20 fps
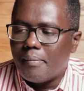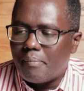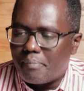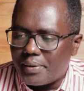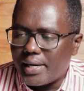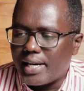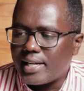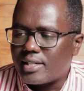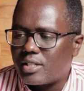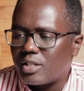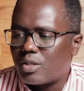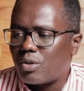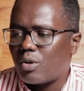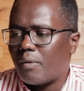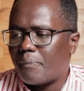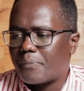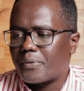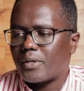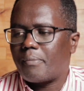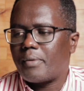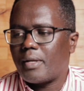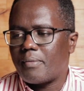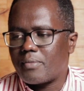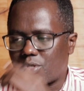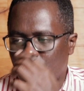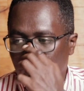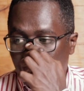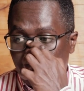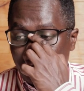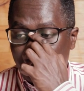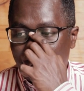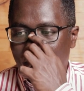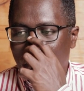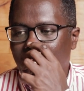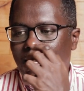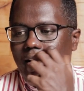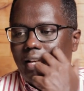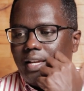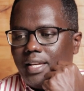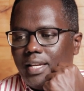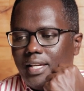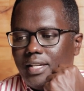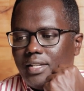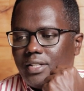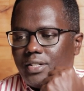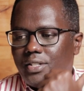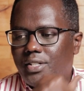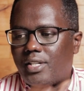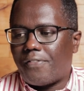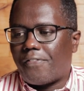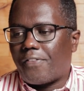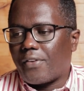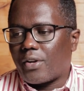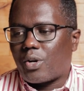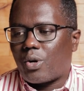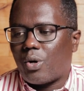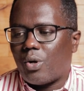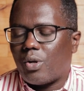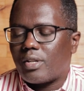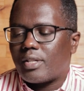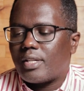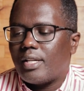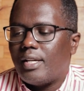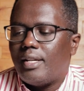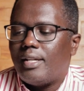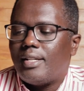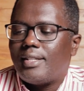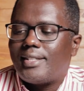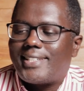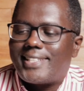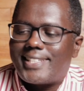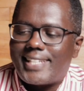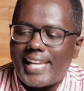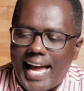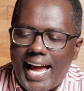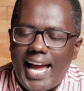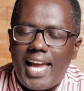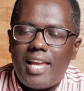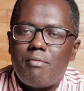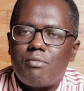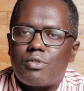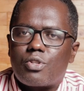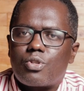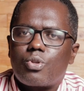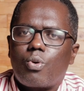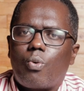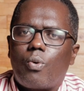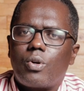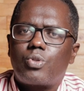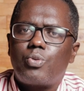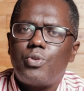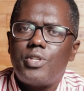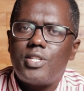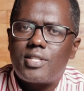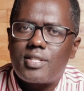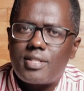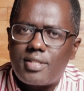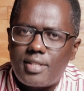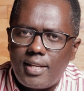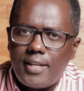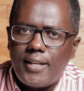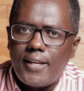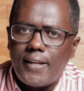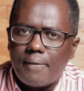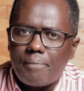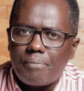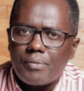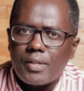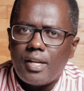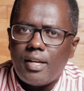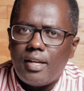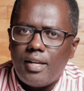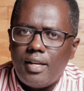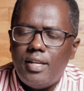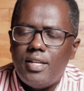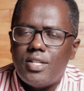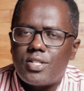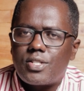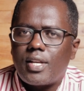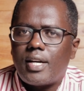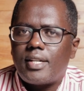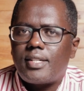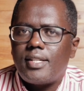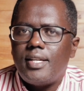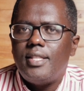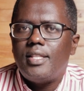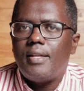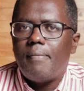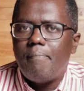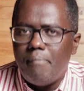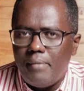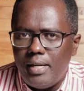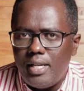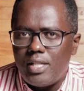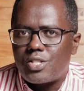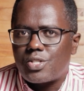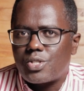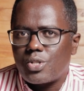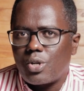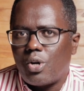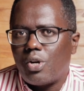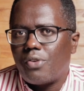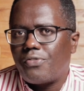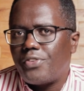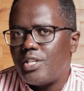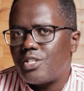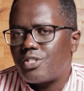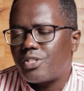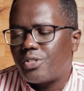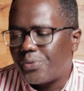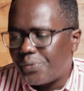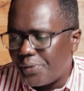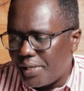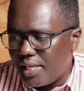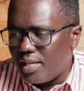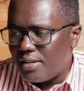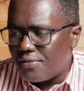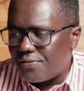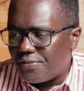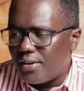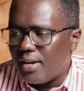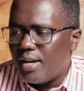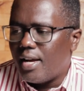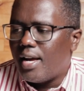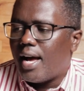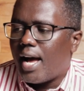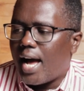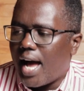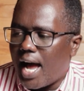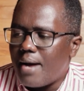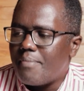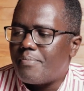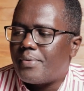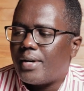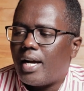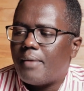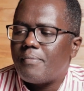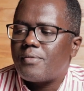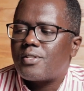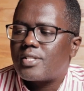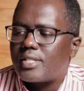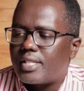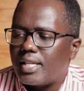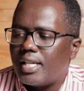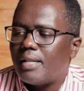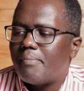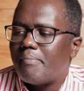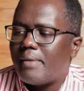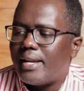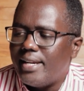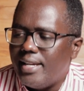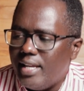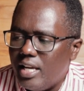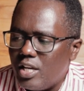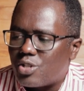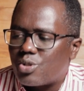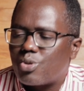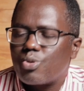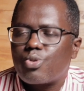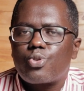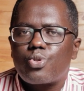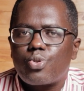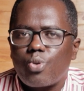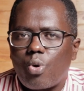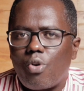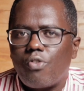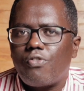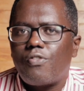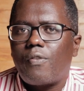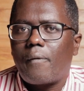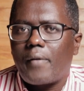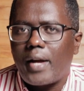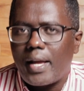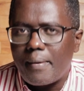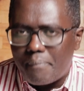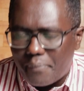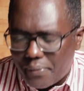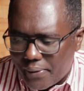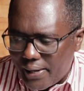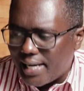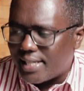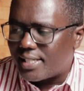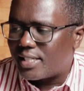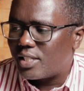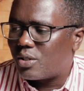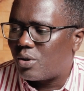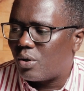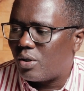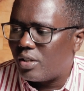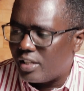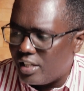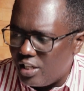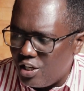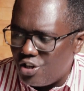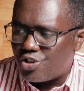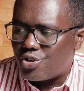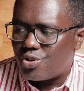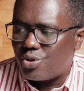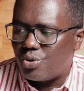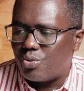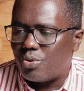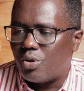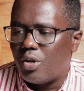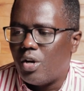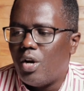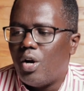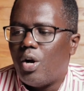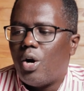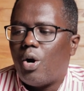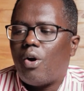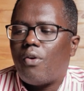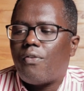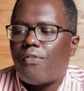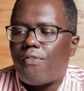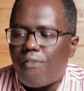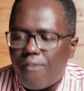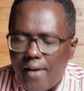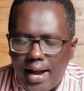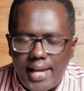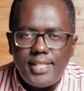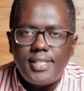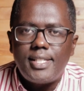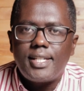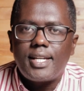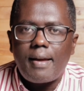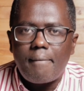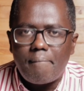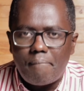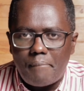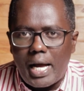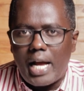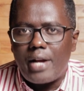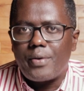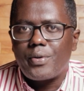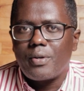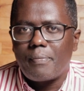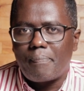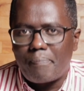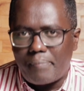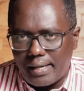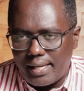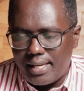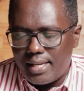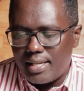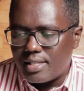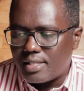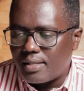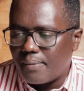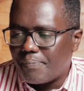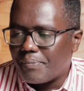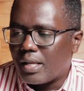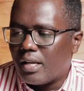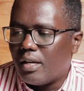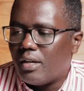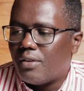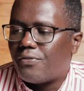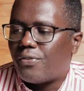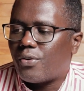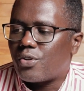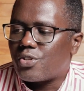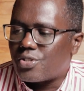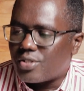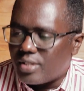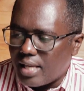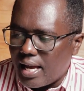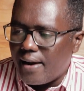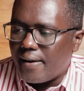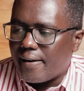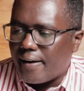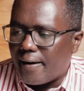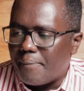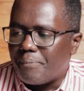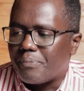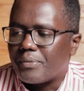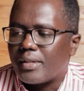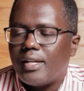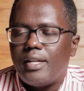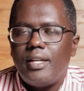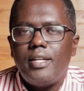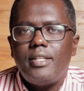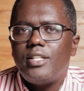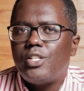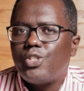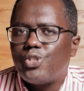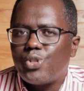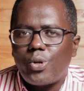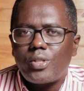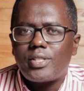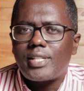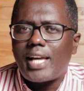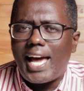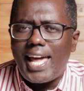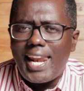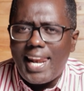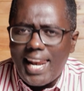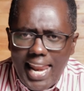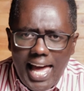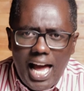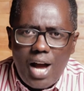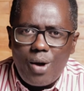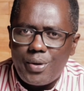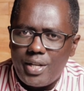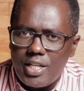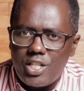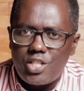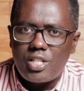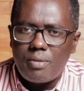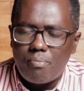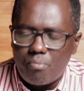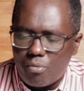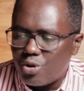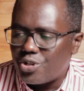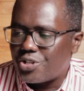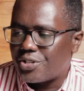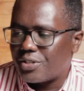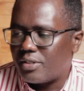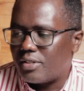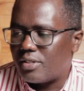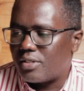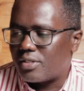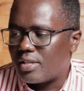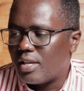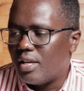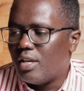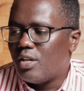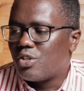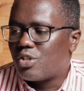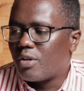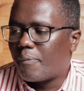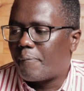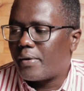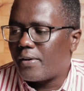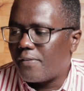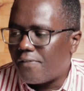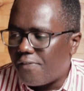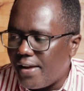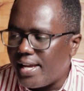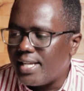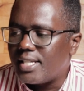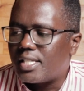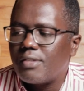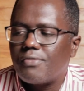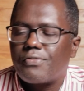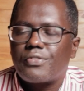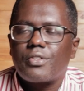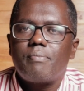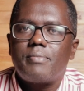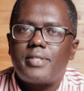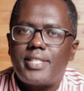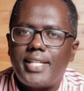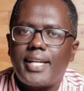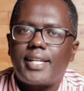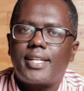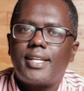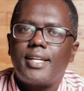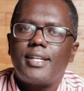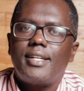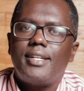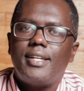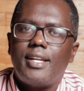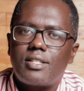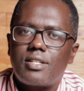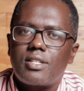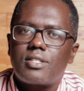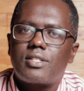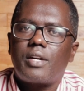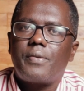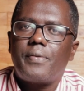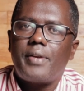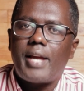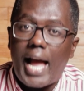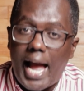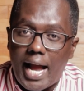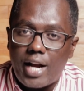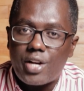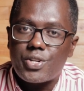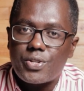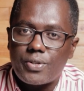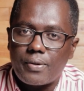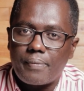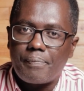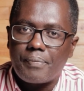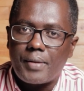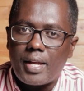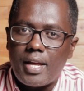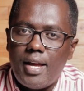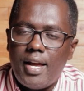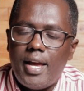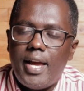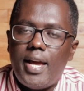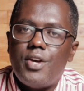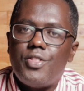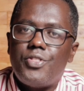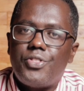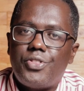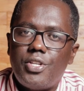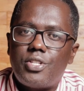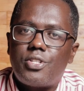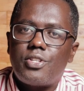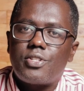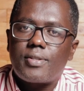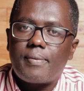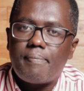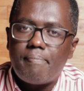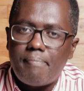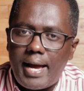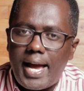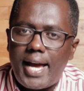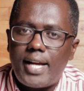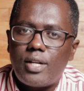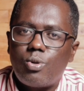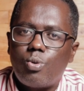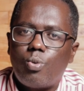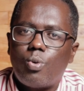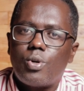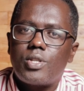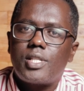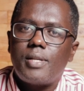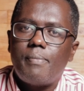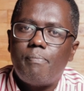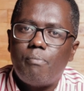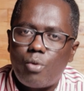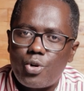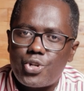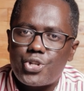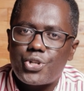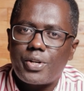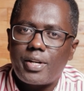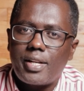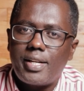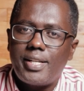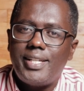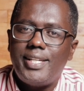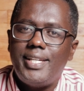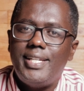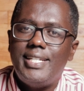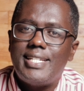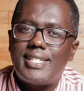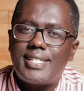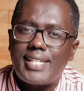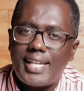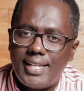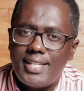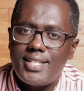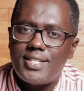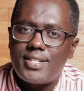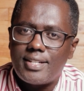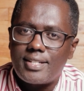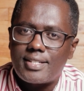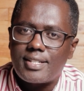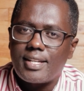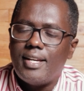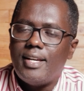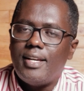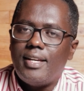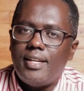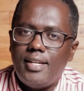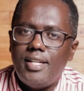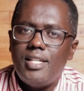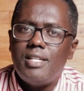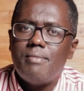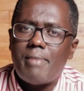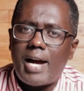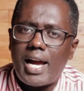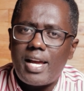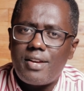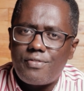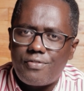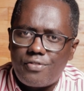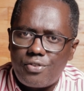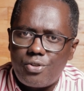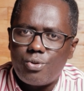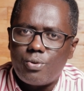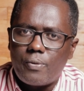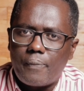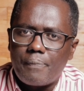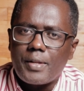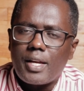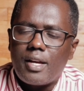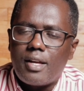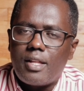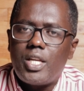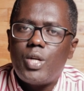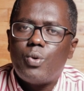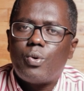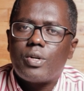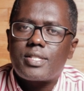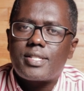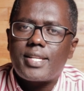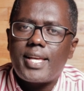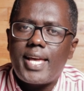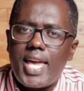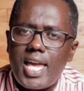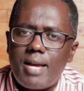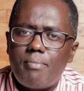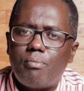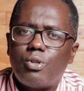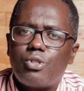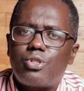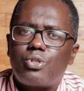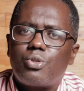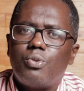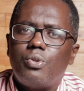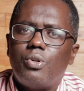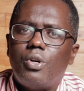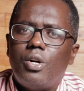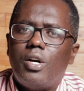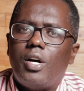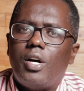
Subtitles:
Practical problem solving in difficult times. So what we see is that in the midst of his grief, Abraham still managed to solve a practical issue of finding a burial place for Sarah. He did not allow his emotions to prevent him from taking necessary action. And this is a man who was emotionally intelligent, in my view. He was able to